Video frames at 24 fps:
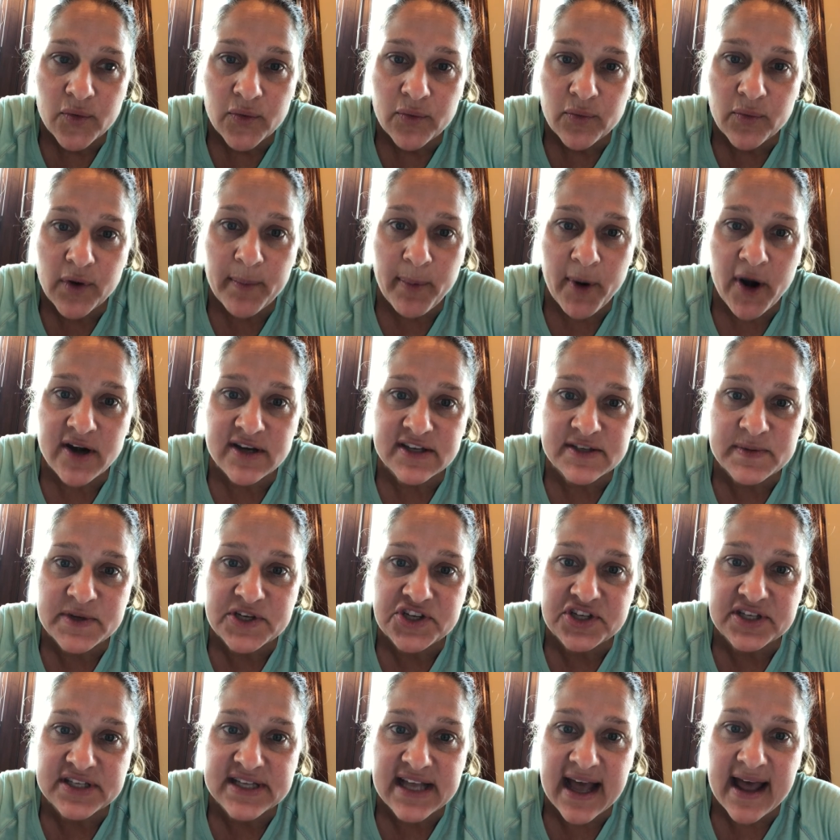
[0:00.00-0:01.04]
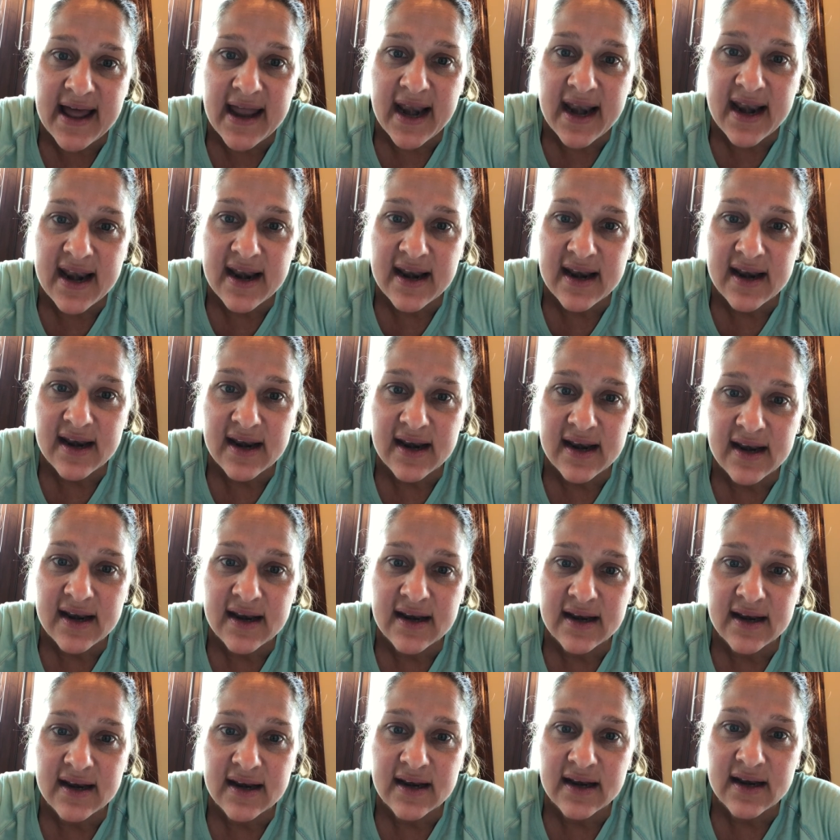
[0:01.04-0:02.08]
what part of speech is that?
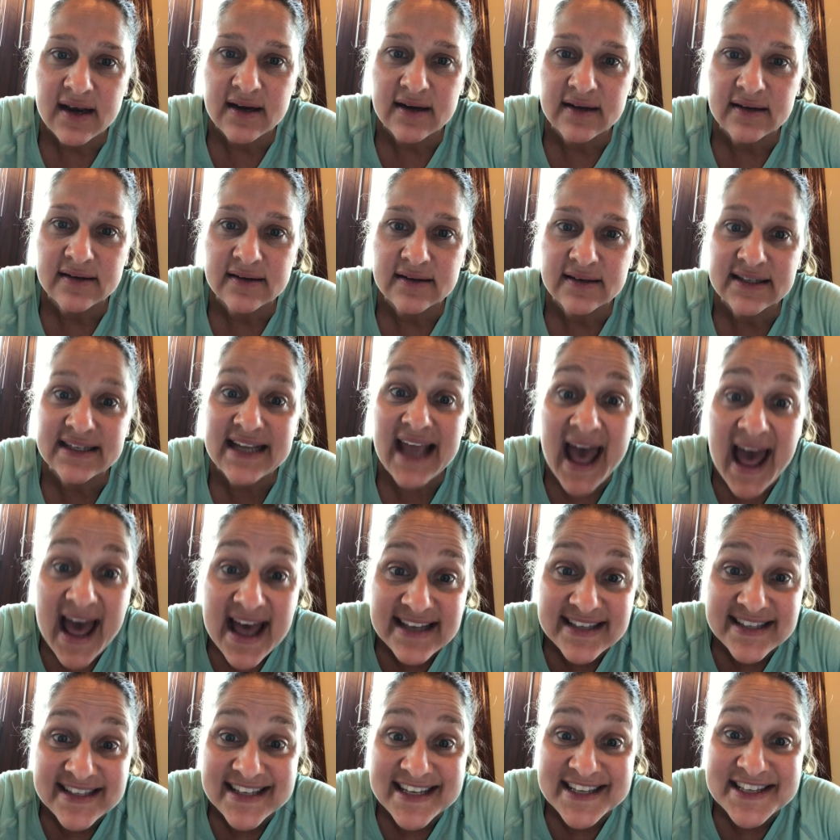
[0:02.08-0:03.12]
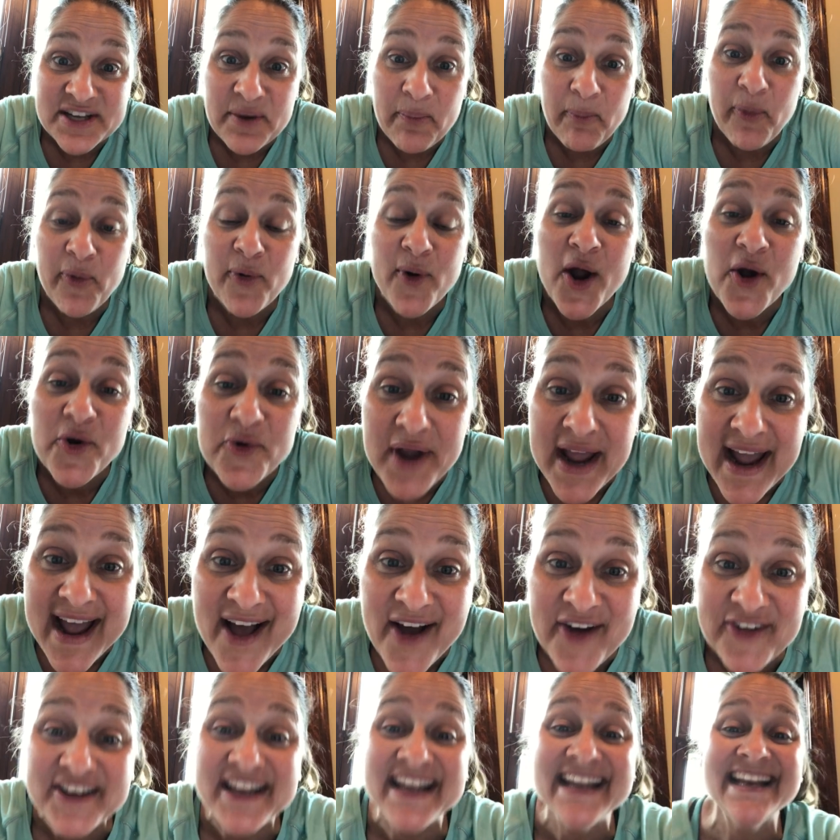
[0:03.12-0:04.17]
Yes, it's a
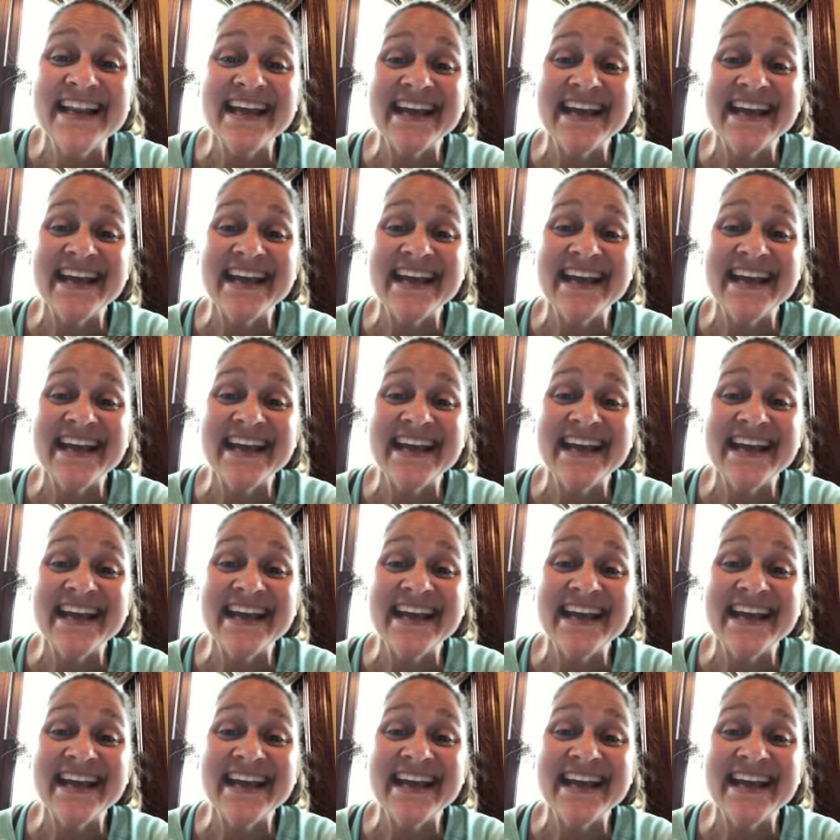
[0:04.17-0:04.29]
pronoun. It